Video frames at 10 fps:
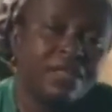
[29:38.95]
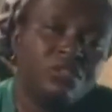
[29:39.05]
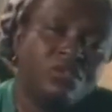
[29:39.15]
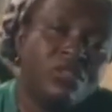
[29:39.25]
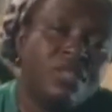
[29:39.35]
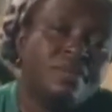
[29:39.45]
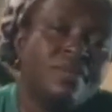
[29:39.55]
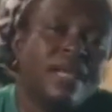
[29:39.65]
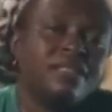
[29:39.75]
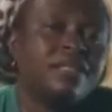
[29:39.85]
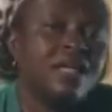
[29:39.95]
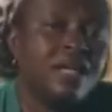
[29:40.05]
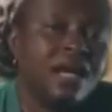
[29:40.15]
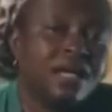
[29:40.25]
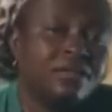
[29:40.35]
They told him that
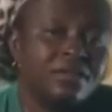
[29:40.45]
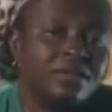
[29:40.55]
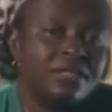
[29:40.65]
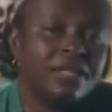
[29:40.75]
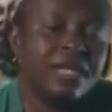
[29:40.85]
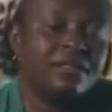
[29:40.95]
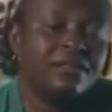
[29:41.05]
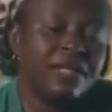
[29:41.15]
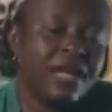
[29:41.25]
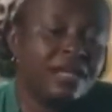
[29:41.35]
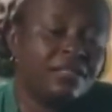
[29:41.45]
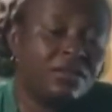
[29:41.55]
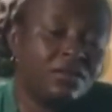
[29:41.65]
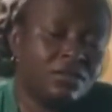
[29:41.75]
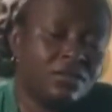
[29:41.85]
their daughter
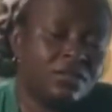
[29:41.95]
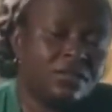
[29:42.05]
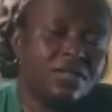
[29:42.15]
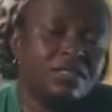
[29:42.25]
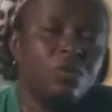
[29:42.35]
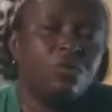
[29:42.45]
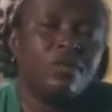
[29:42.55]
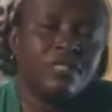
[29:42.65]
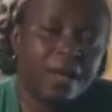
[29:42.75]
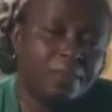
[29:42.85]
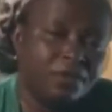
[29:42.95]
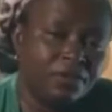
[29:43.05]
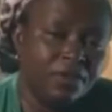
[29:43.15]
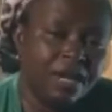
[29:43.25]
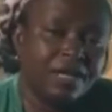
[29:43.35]
has lost. They said, what
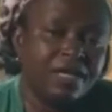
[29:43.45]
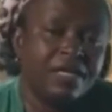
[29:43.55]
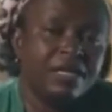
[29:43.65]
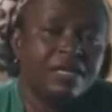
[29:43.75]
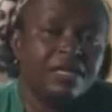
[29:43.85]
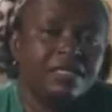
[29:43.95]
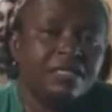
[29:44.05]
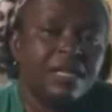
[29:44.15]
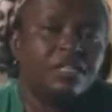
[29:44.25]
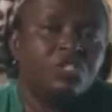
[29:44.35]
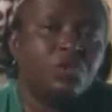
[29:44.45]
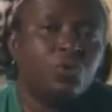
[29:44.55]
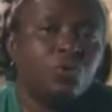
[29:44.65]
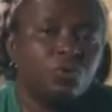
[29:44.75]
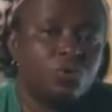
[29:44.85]
happened to her? He said,
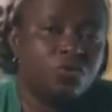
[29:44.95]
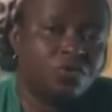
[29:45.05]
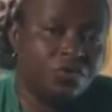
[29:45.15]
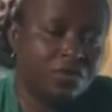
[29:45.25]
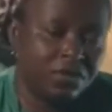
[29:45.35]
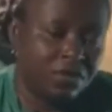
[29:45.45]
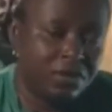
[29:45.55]
she was convulsed.